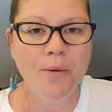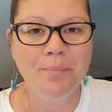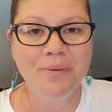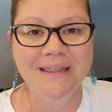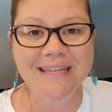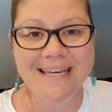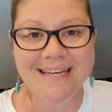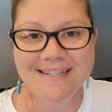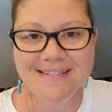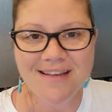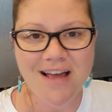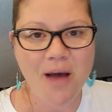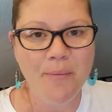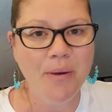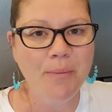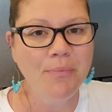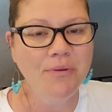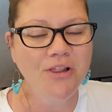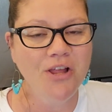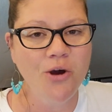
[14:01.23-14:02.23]
please
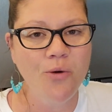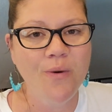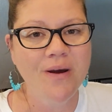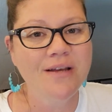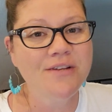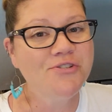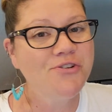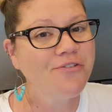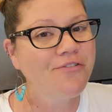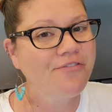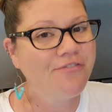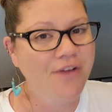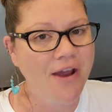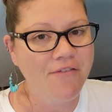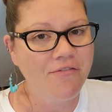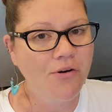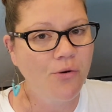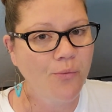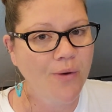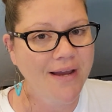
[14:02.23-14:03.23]
comment below what is your
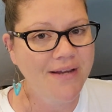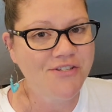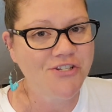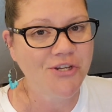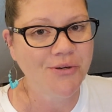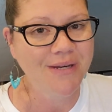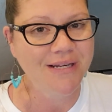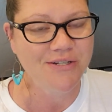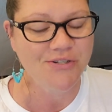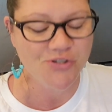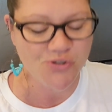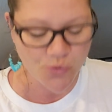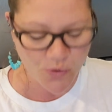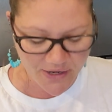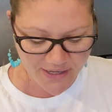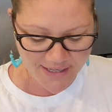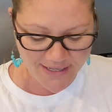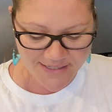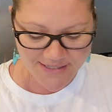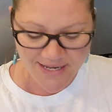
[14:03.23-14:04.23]
favorite way to
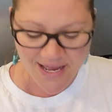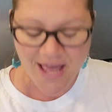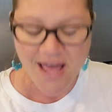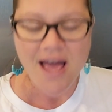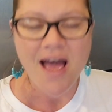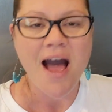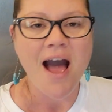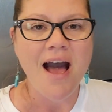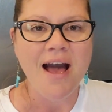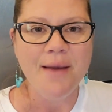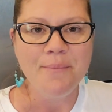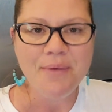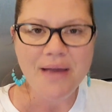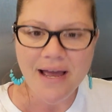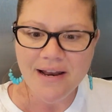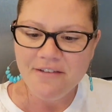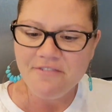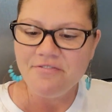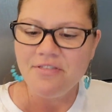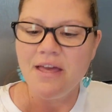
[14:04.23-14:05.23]
enjoy it. I'm
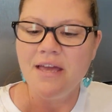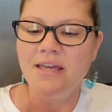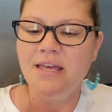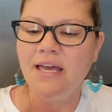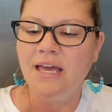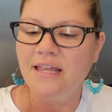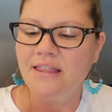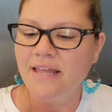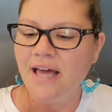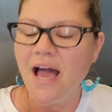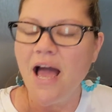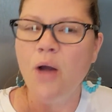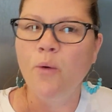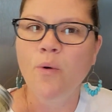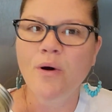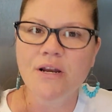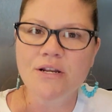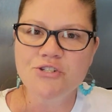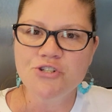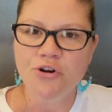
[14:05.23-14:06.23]
kind of thinking that I
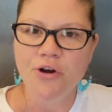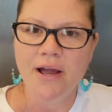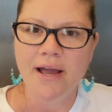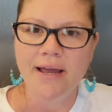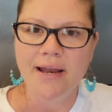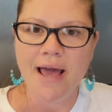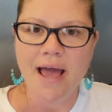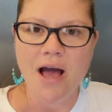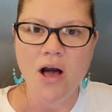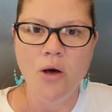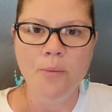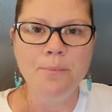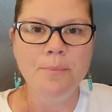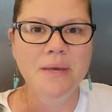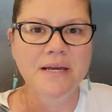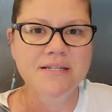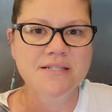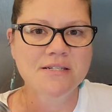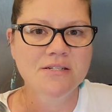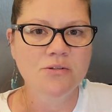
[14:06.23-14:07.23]
want to try it out
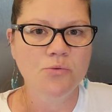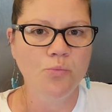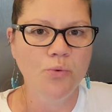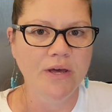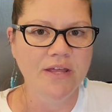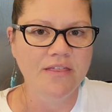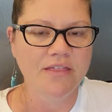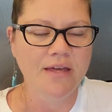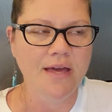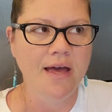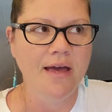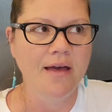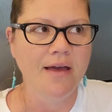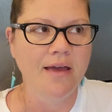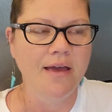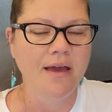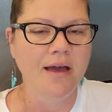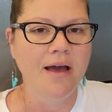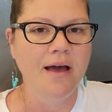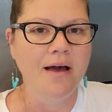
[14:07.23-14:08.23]
mixed with
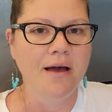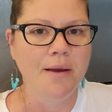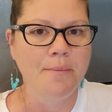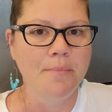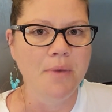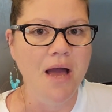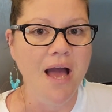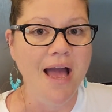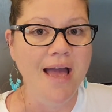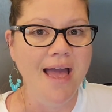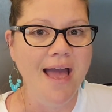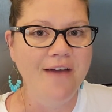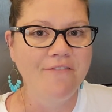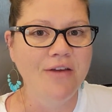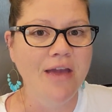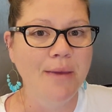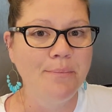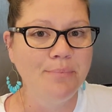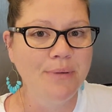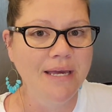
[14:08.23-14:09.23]
a, I have
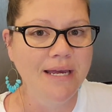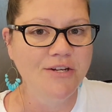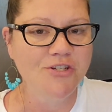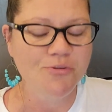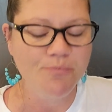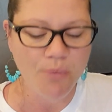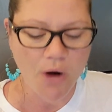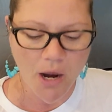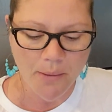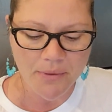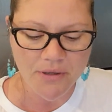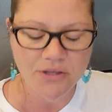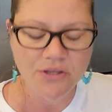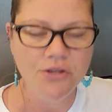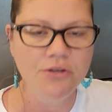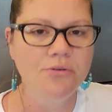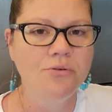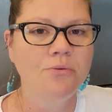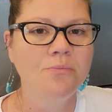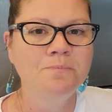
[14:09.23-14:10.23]
a peach
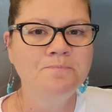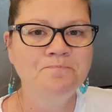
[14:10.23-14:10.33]
barbecue